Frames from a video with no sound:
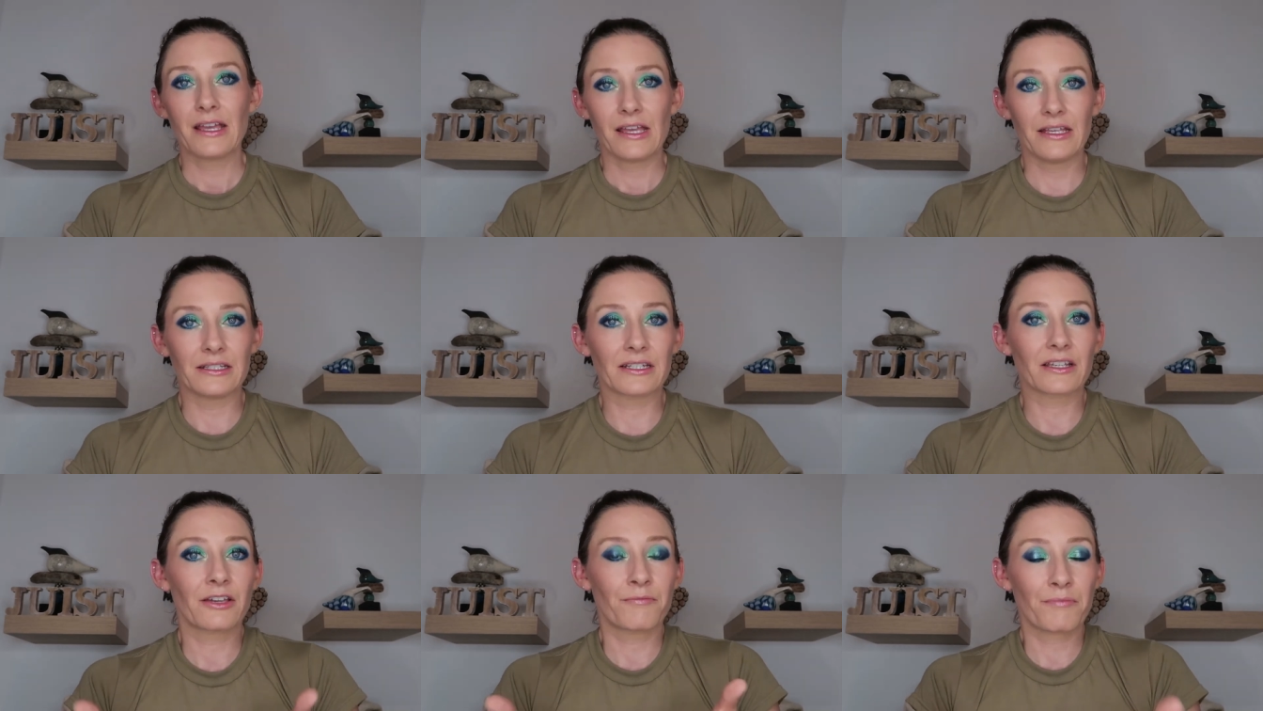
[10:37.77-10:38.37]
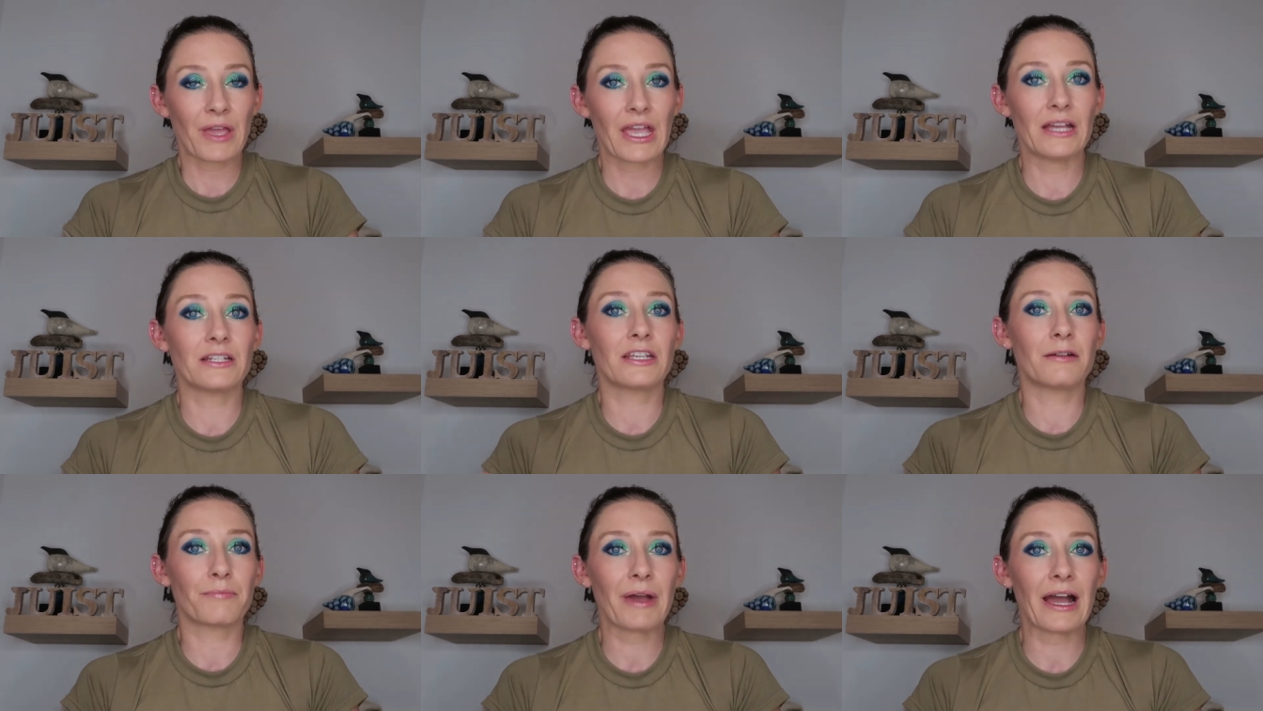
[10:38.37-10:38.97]
is a
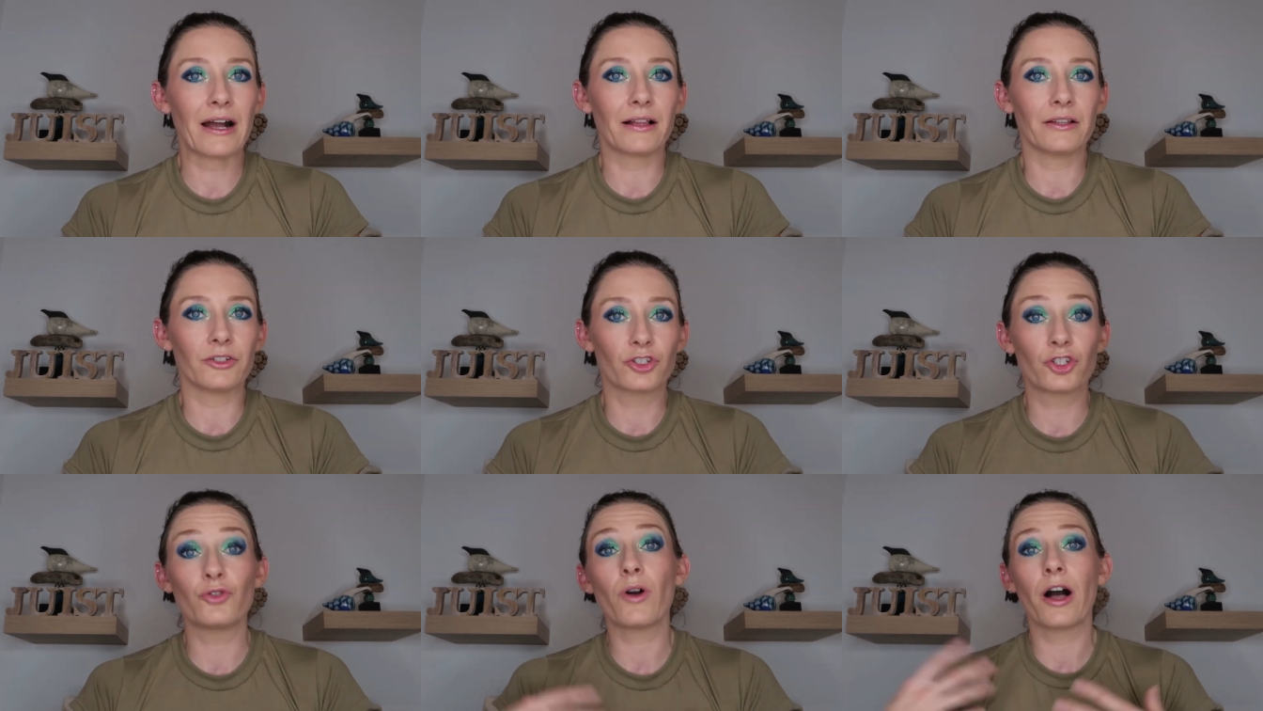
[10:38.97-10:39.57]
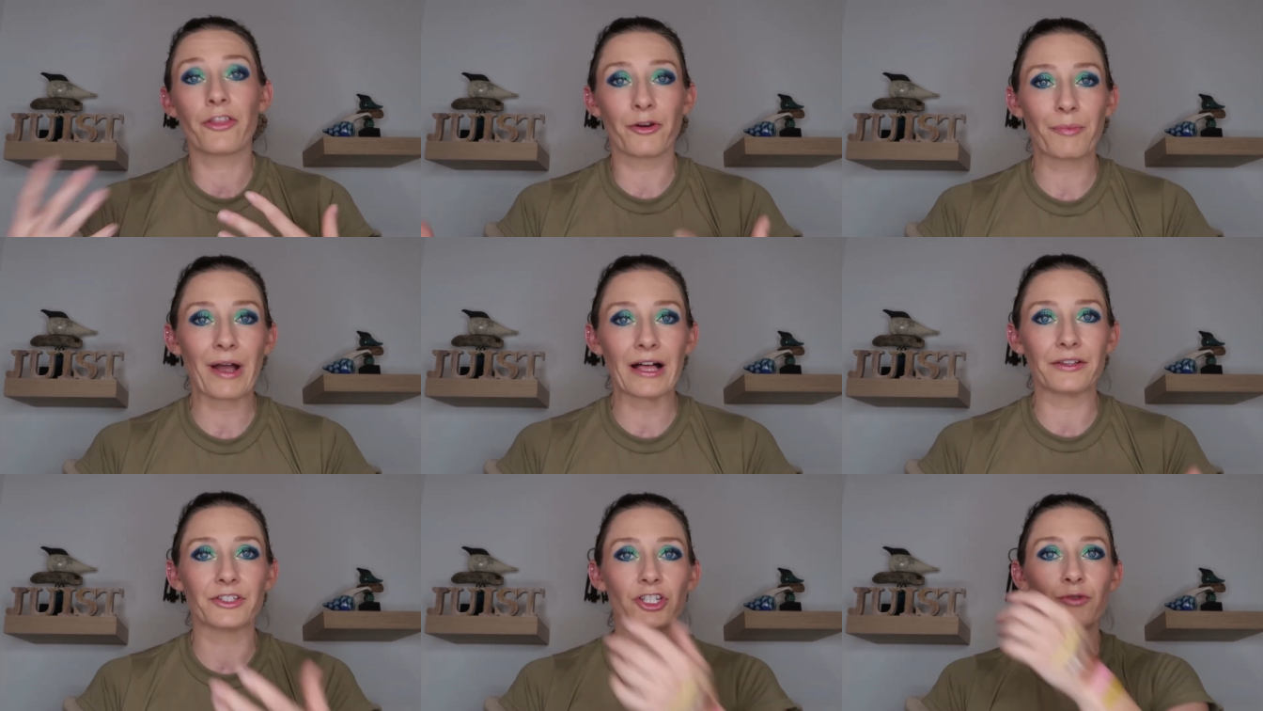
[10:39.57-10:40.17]
companion palette to other
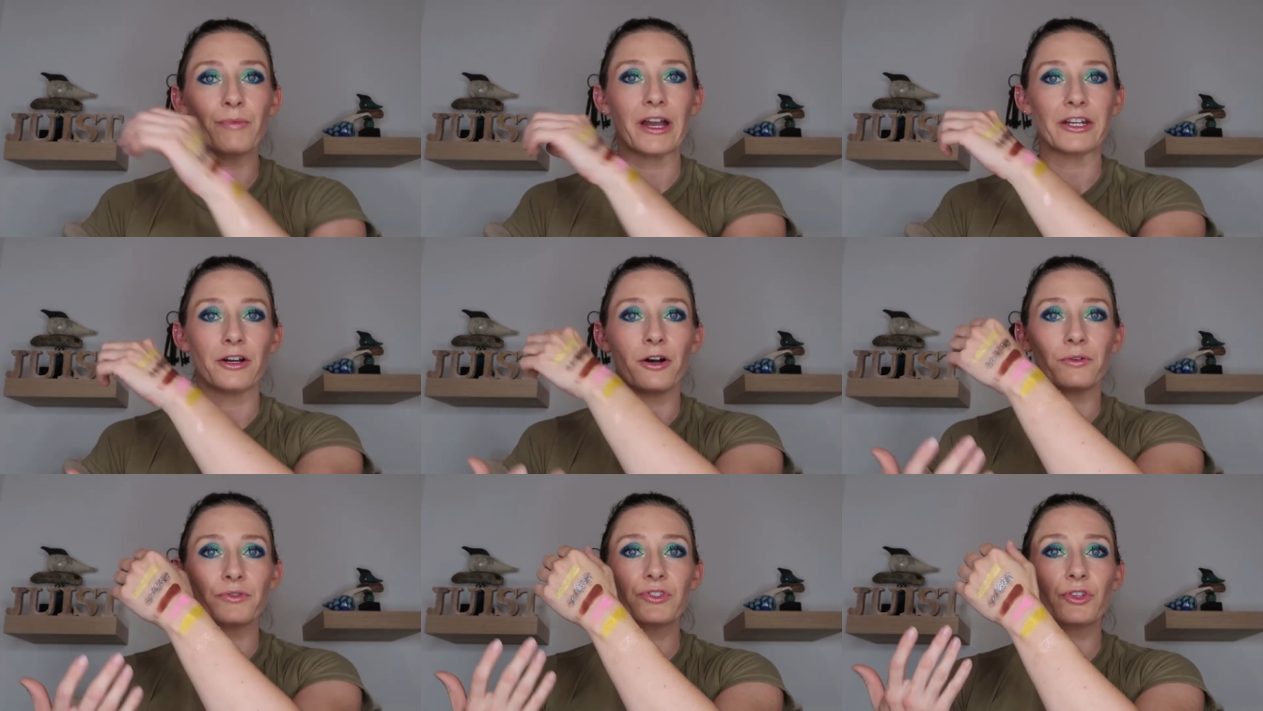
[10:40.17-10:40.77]
palettes you might own.